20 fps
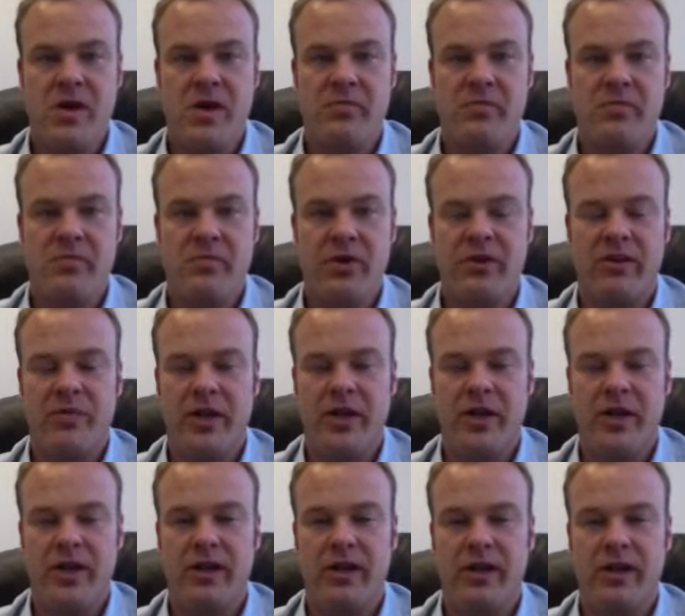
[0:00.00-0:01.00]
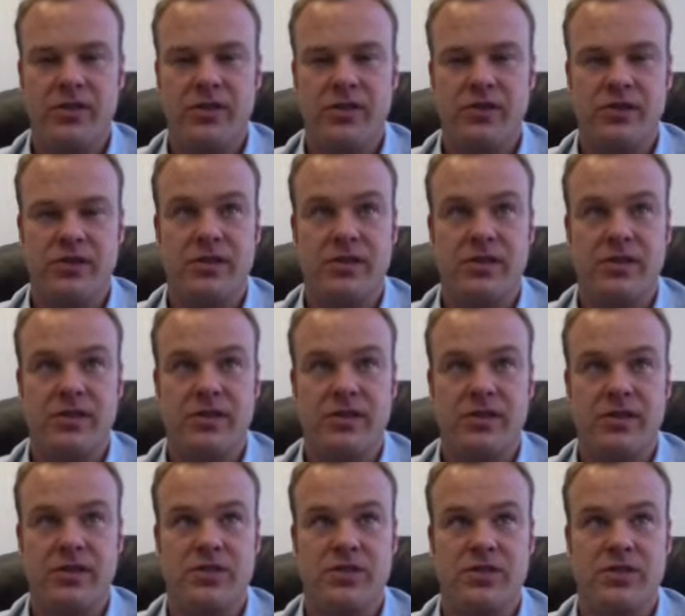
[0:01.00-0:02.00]
But I've been in an interesting
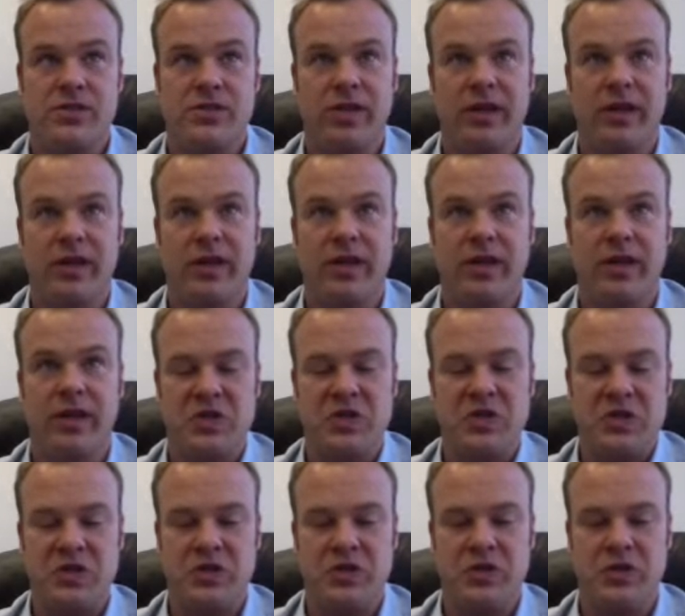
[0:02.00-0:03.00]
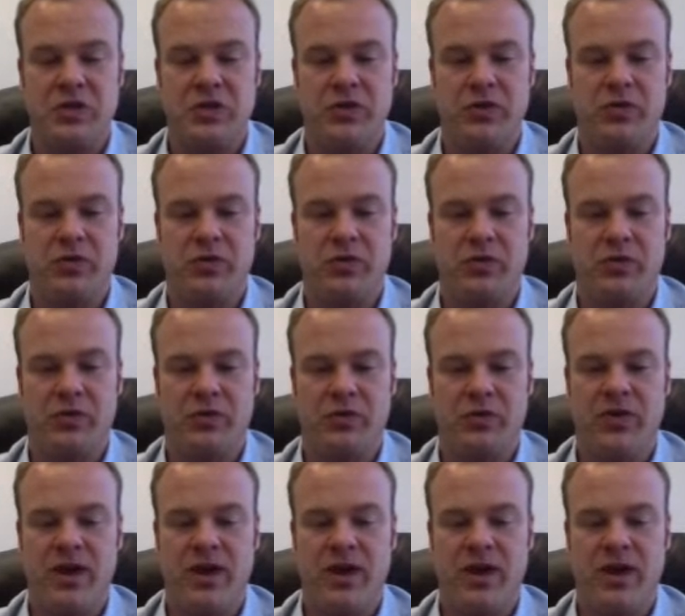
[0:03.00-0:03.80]
situation where like you